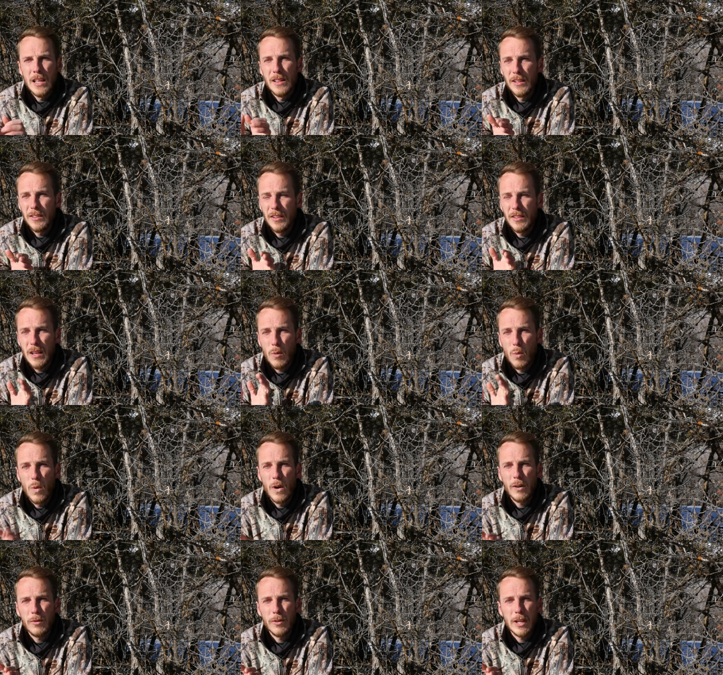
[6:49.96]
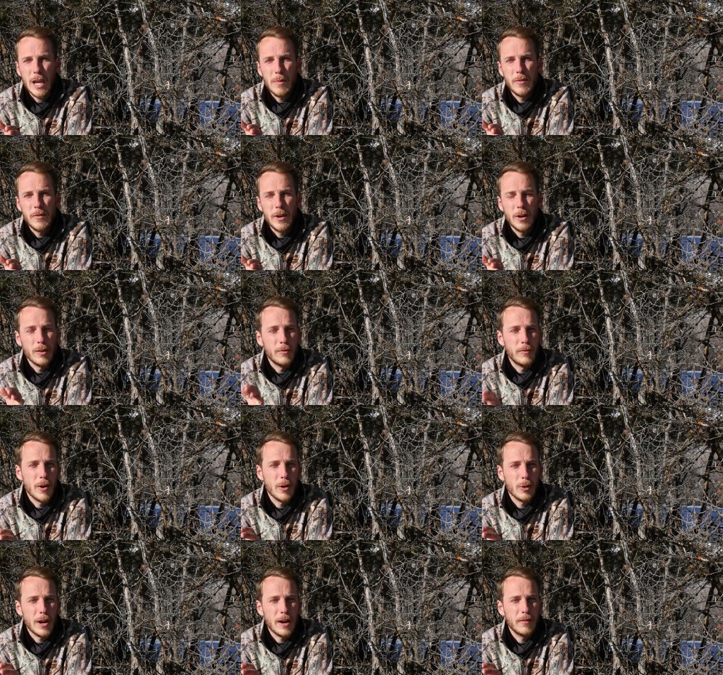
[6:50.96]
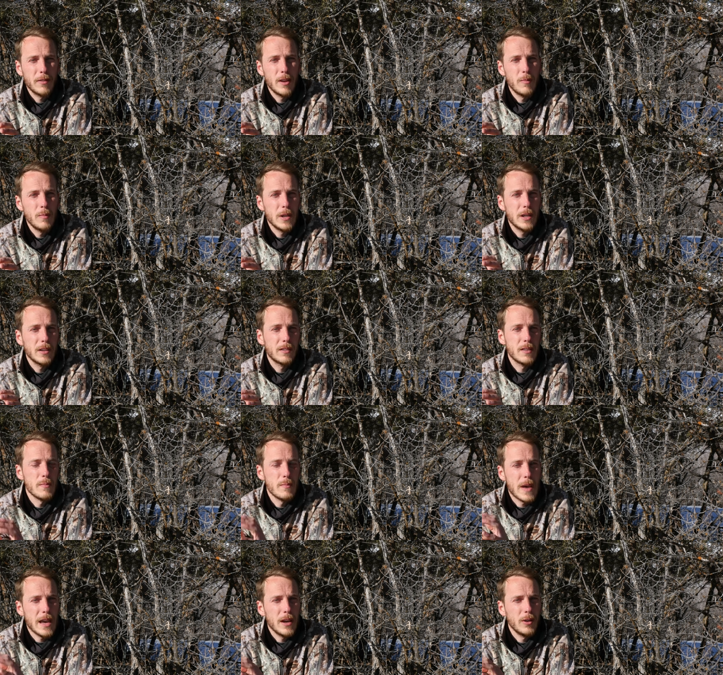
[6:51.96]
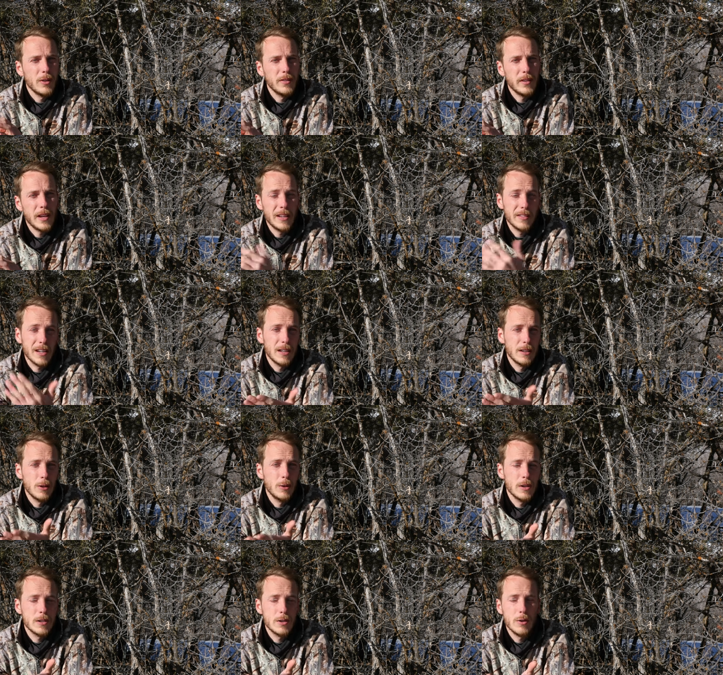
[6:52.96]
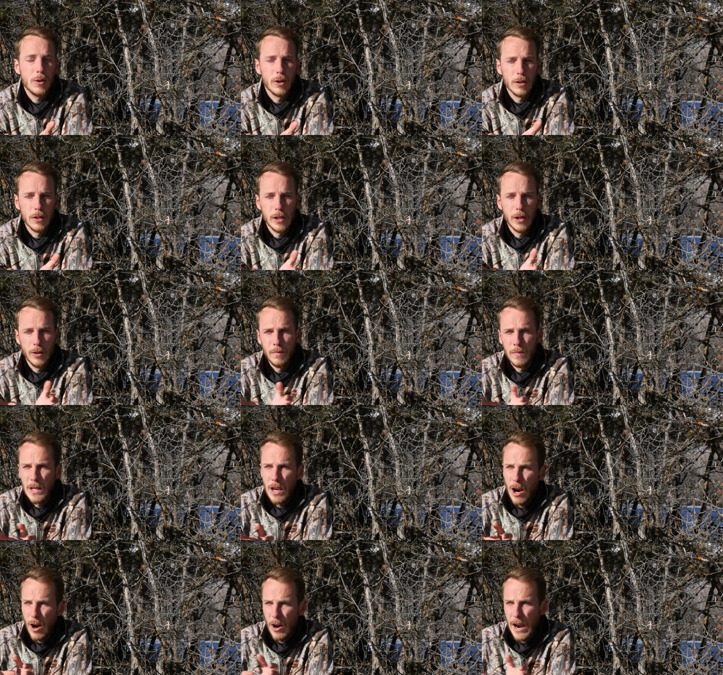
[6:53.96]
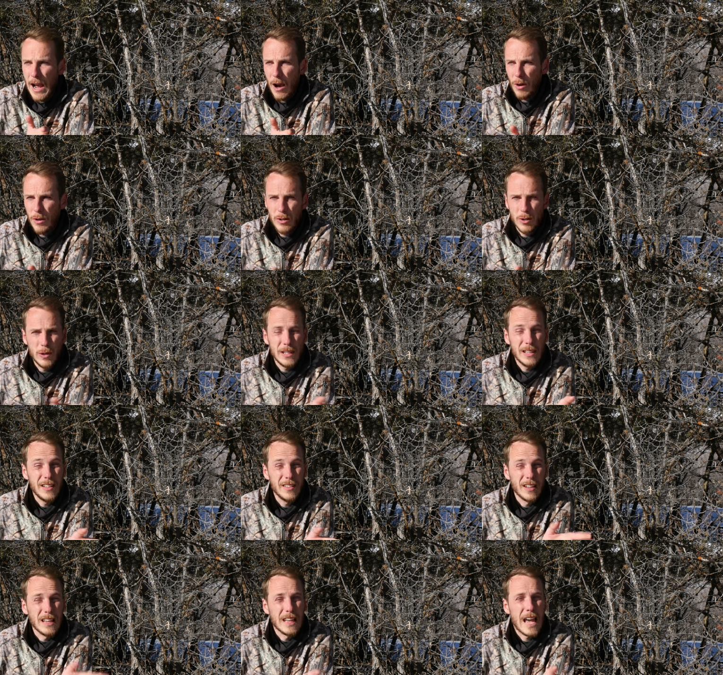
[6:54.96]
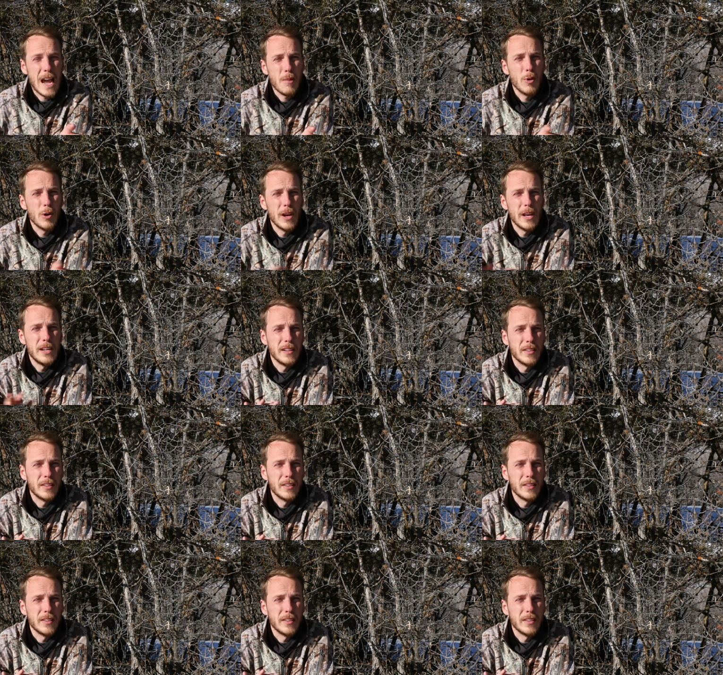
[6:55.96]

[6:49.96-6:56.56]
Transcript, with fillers: This is a wonderful time of year to photograph them because the males, as I alluded to earlier, are out doing these elaborate